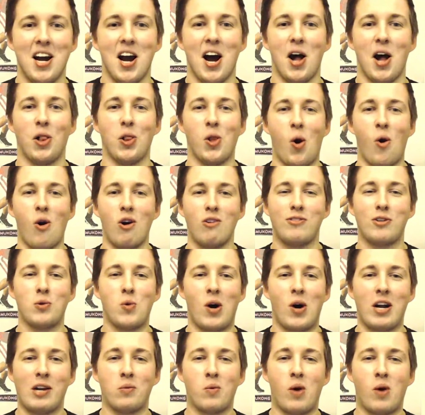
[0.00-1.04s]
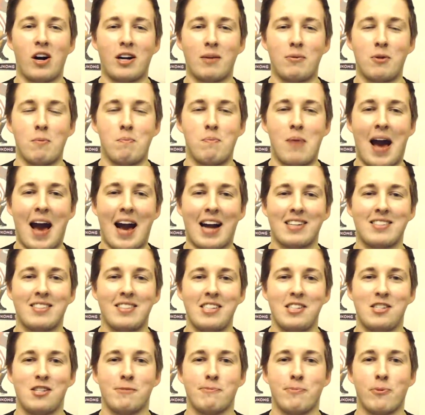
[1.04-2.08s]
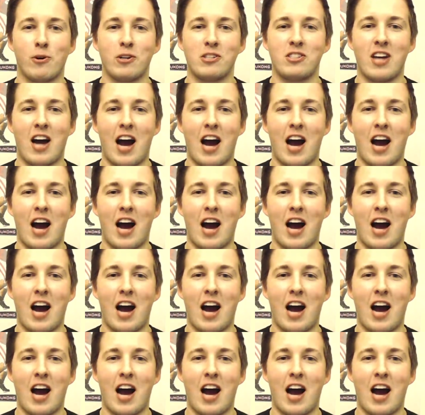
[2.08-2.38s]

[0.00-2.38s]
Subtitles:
Hello, everyone, and welcome to Backseat Sports.